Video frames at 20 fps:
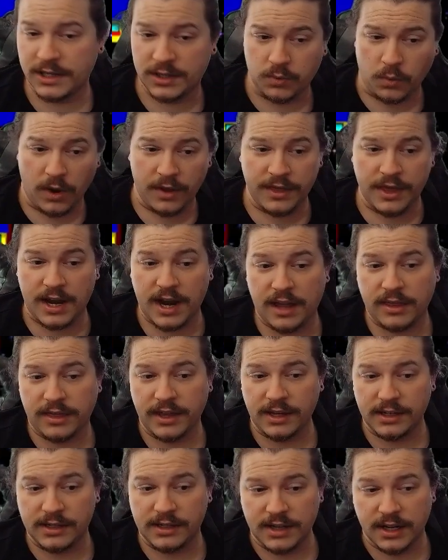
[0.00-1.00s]
is one that I
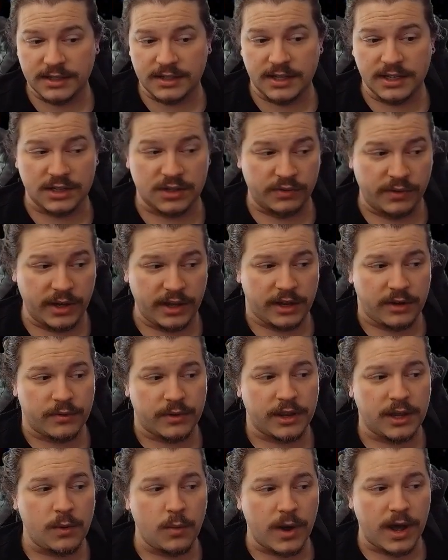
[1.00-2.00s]
think does this really,
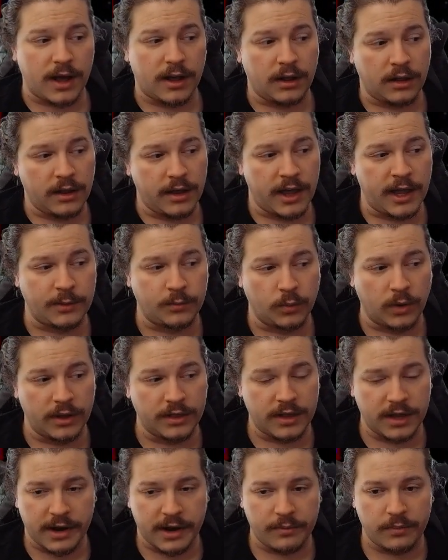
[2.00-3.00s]
really well, and
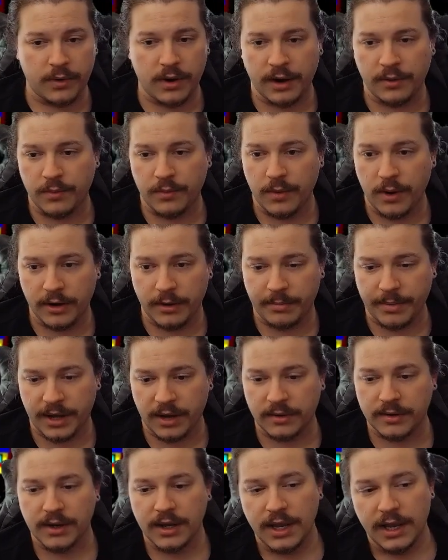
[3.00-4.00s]
one that I wrote
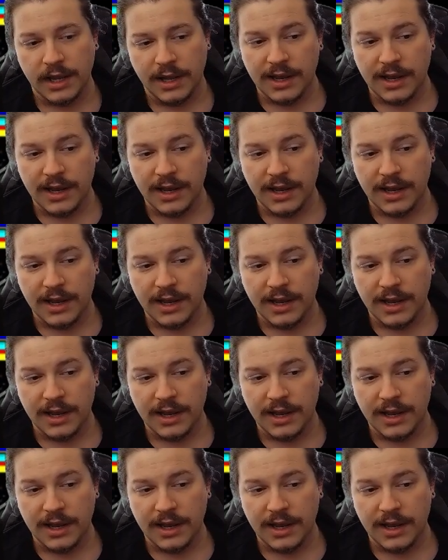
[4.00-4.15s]
about